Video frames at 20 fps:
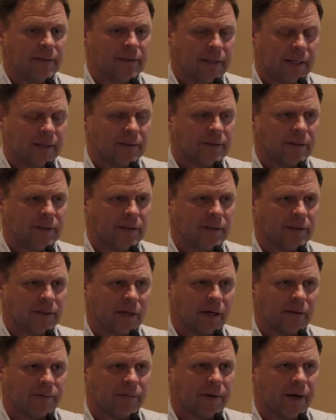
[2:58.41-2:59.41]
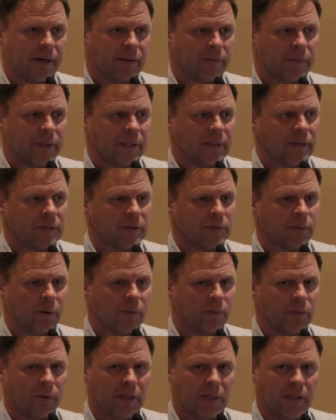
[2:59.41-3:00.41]
Density is our friend, because when
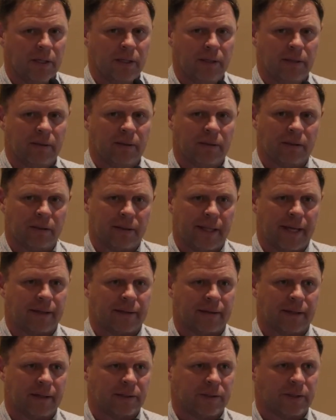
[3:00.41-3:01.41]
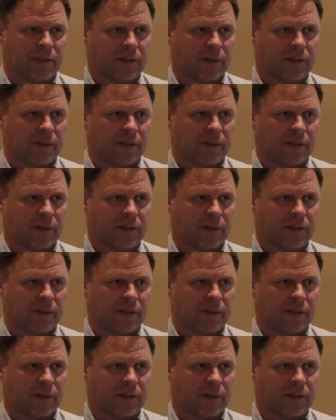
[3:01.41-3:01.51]
we let things get